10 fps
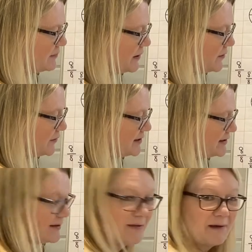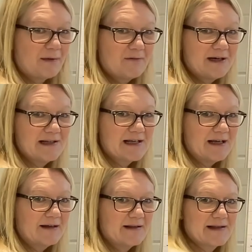spot that 3
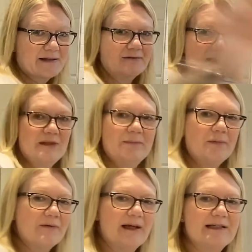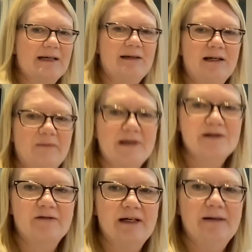sixths, oh, let me put that down a little bit,
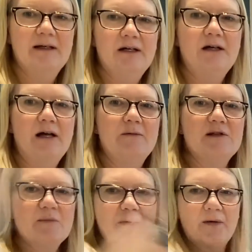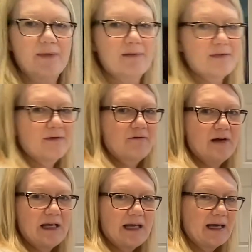sorry. I would spot that
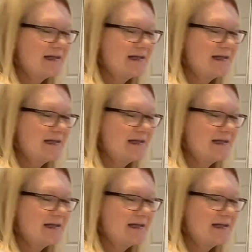3